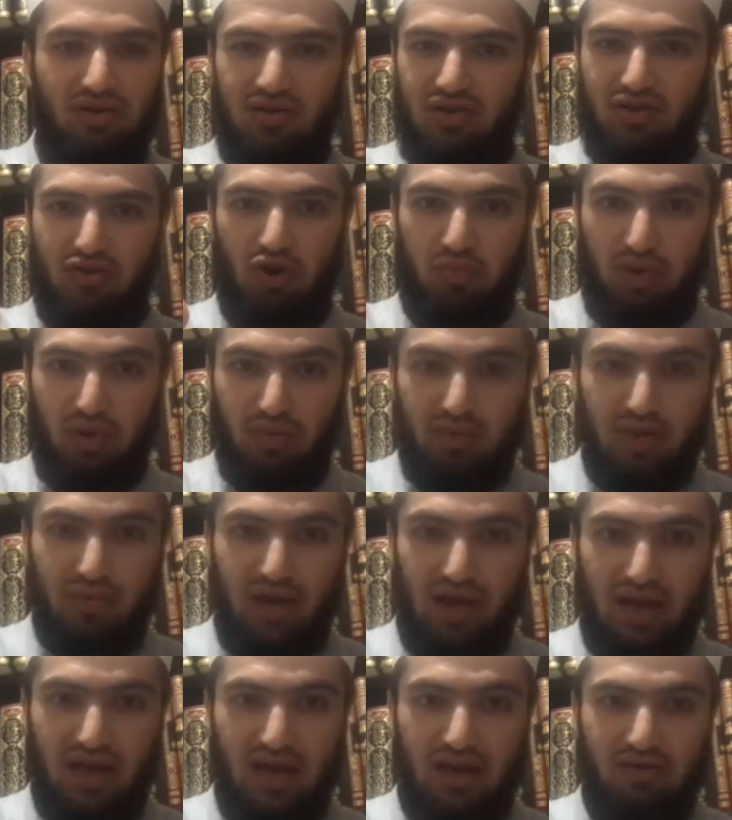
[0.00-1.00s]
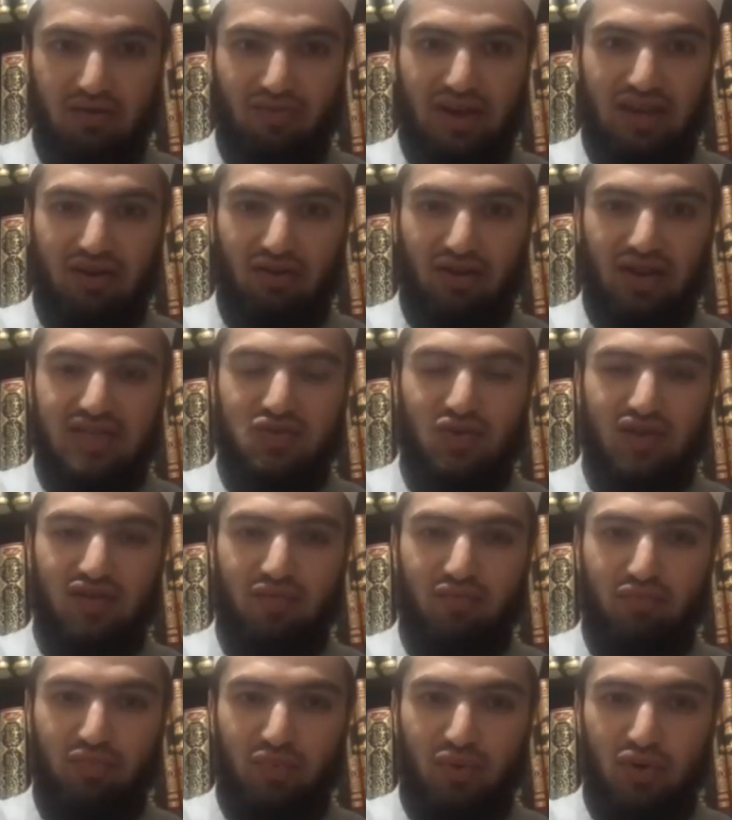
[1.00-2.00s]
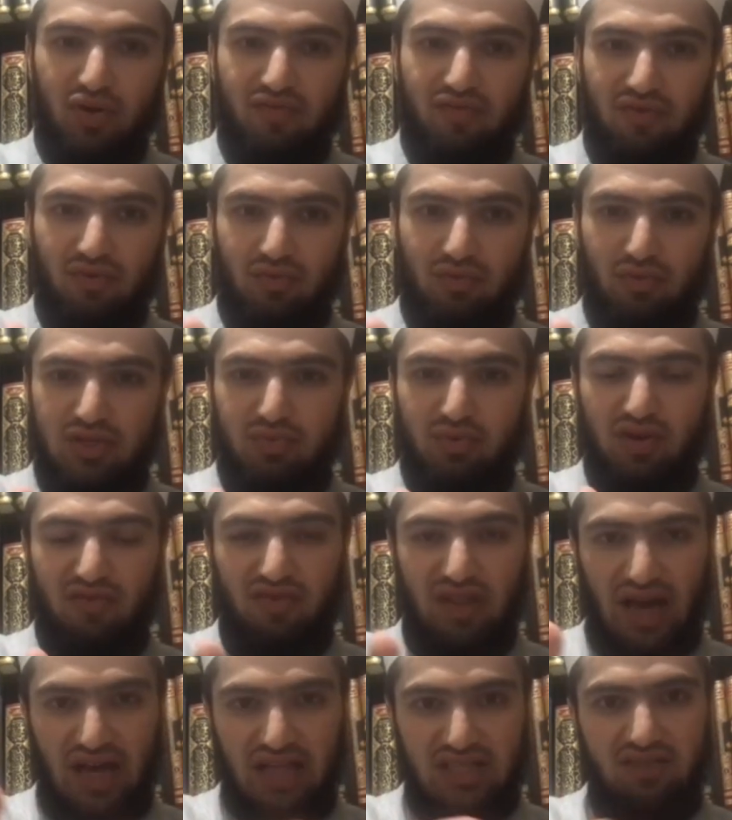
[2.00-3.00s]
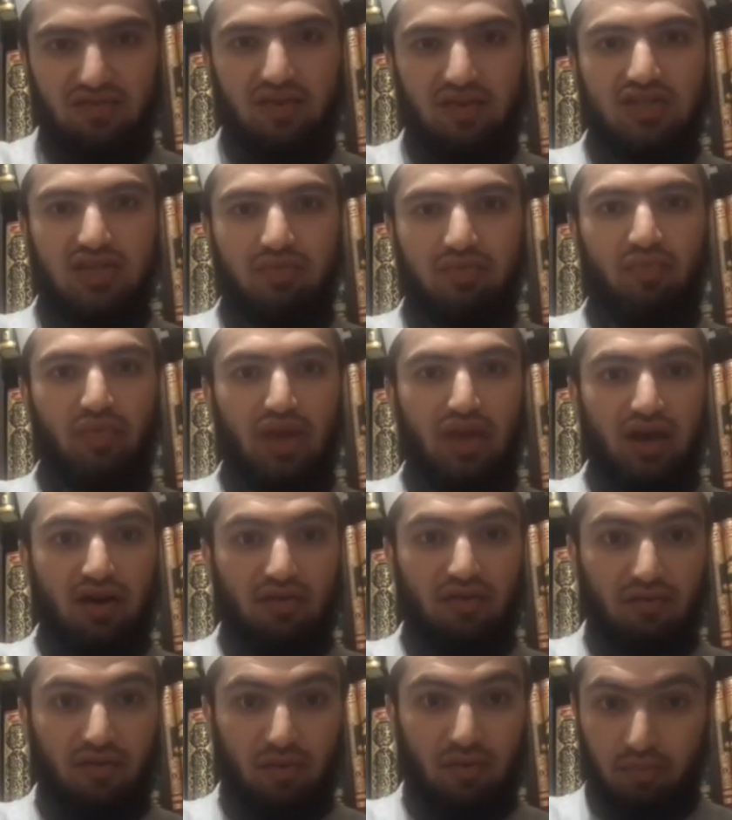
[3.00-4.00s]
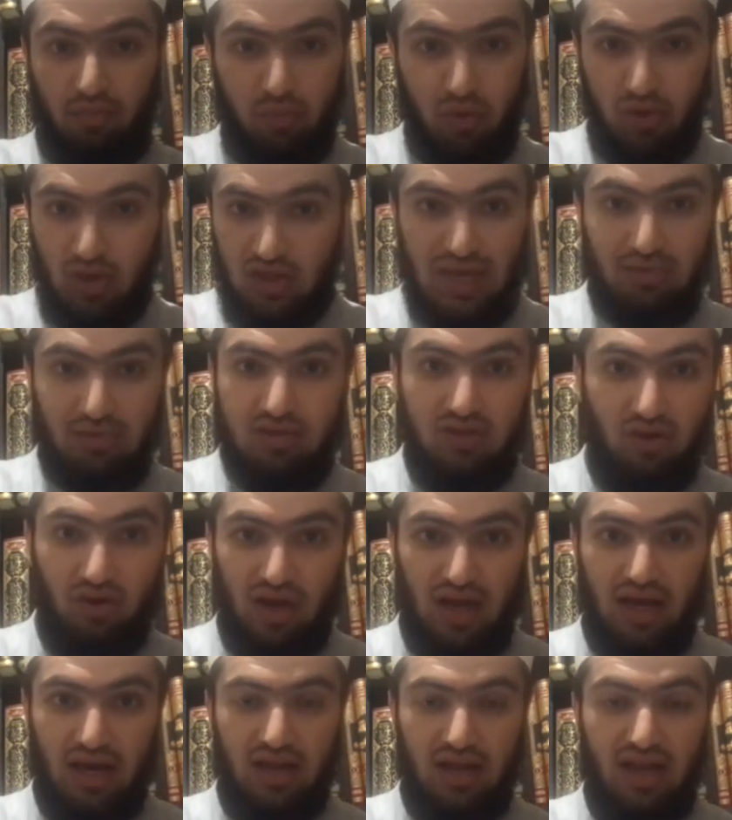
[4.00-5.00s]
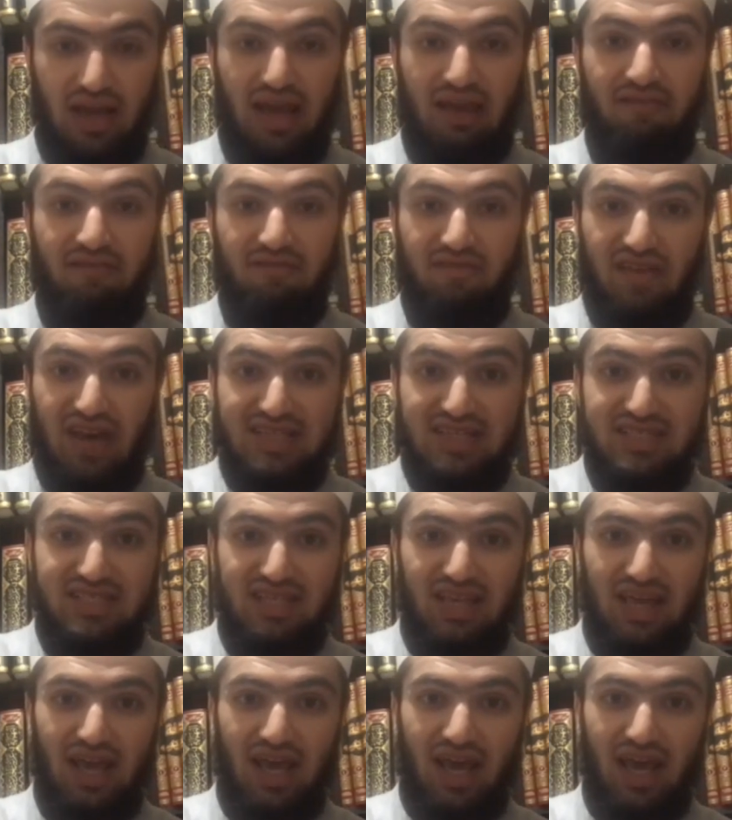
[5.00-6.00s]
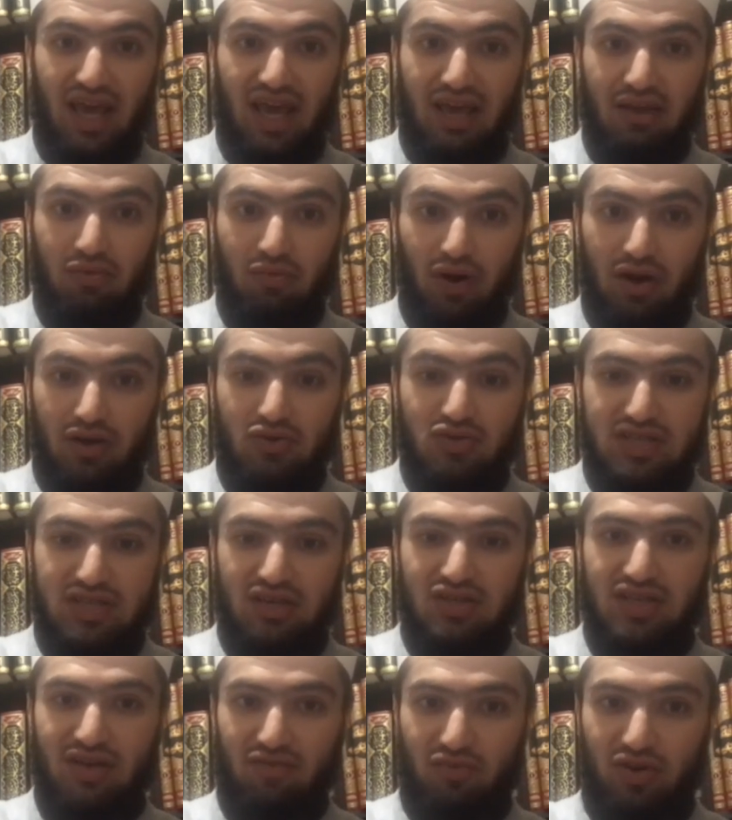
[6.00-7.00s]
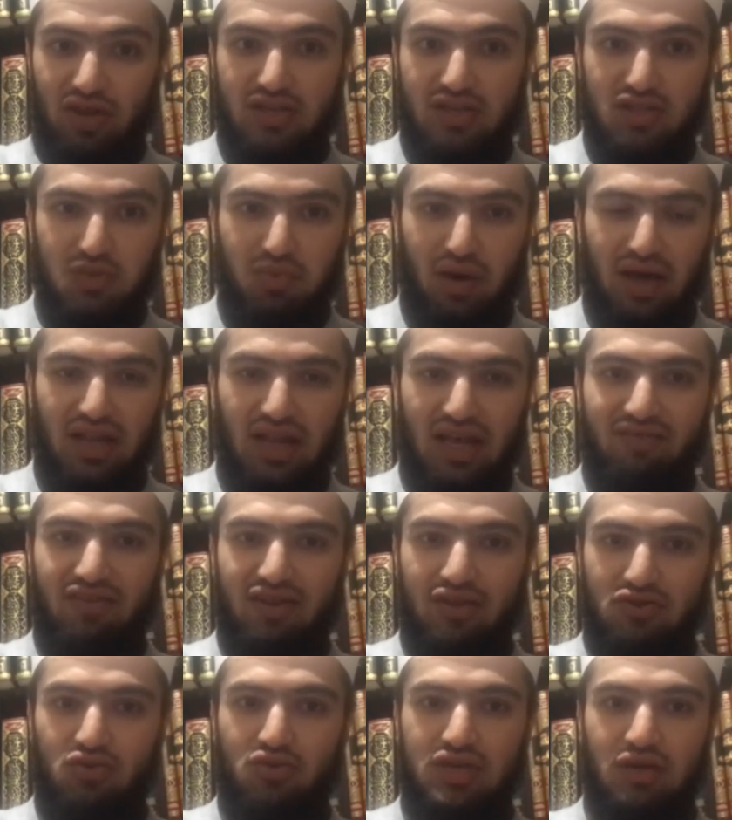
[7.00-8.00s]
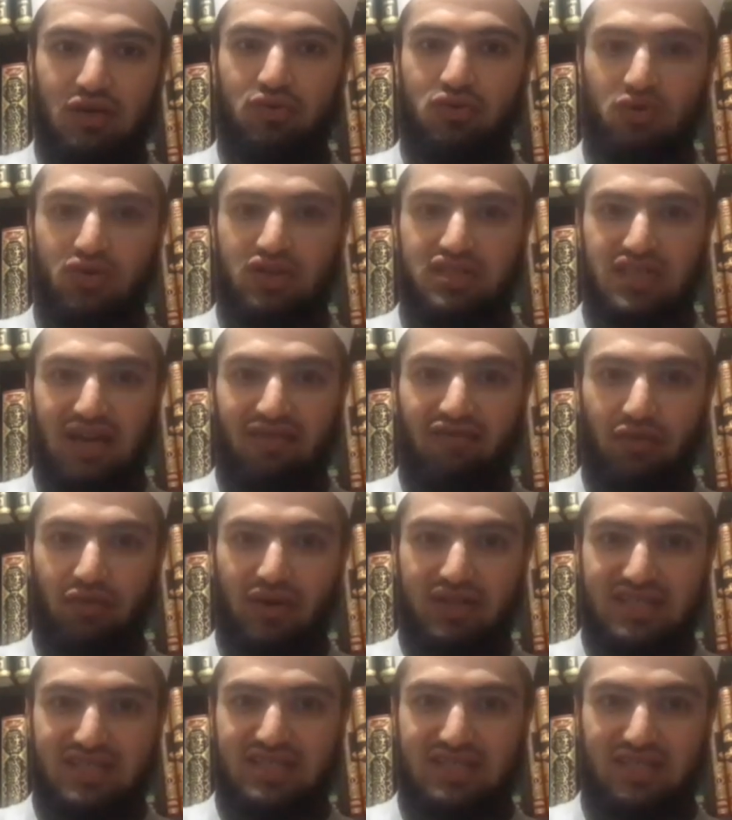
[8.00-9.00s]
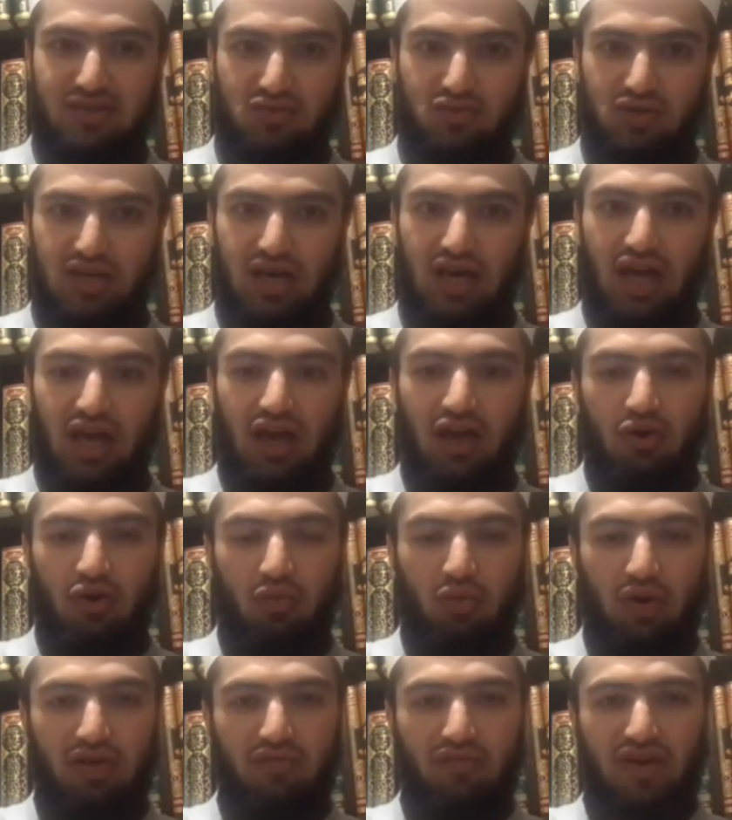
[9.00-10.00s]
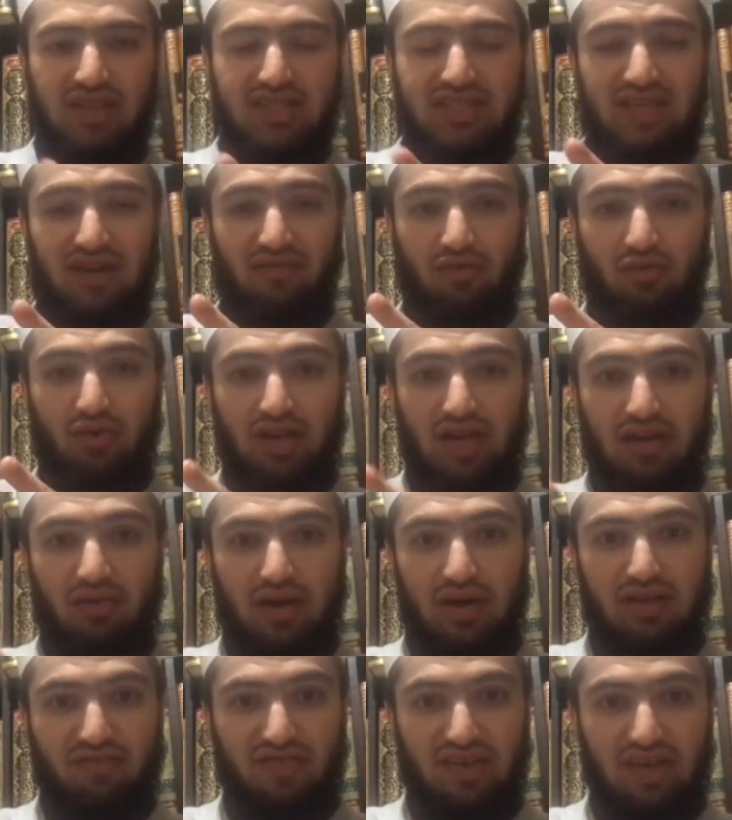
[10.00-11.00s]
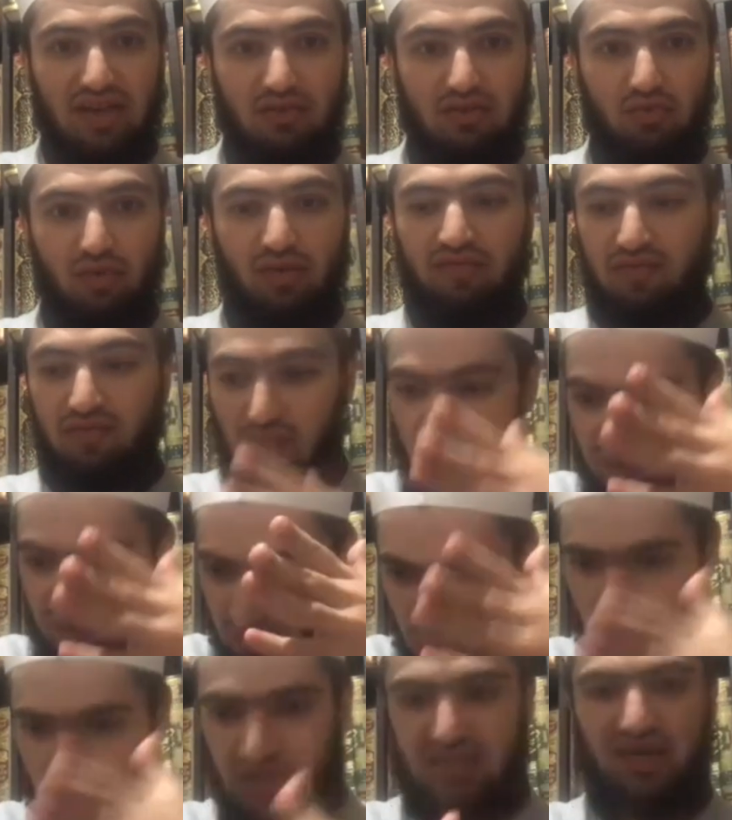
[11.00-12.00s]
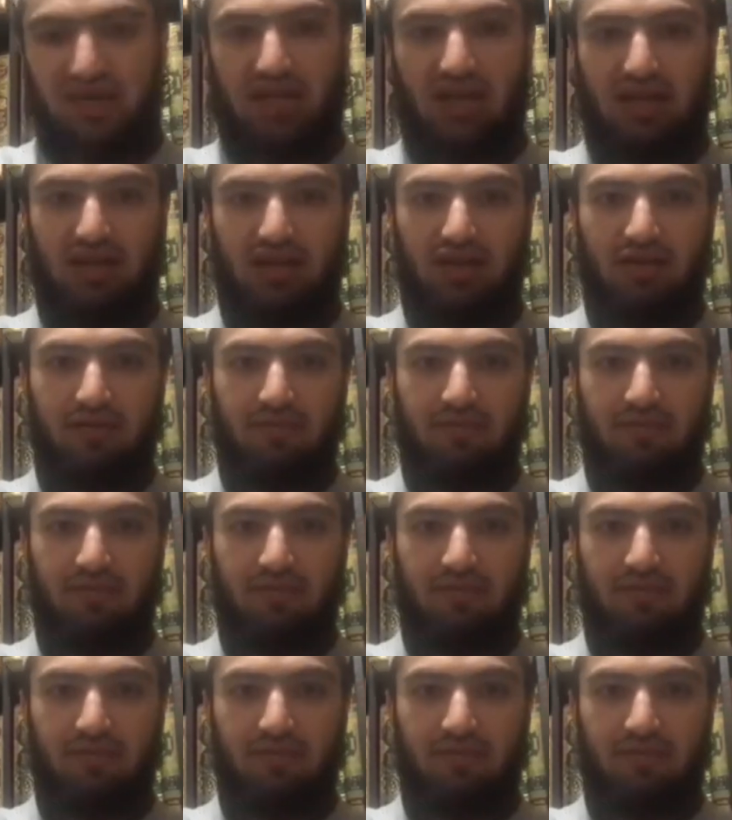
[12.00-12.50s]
no problem, ya akhi. Reading Quran is one of the beautiful, most beautiful acts of worship. Put your time into Quran. Invest in what you see yourself good in. SubhanAllah, even in dunya, we do this. Everyone does this in dunya. When you find yourself good in one field, we, we focus on it.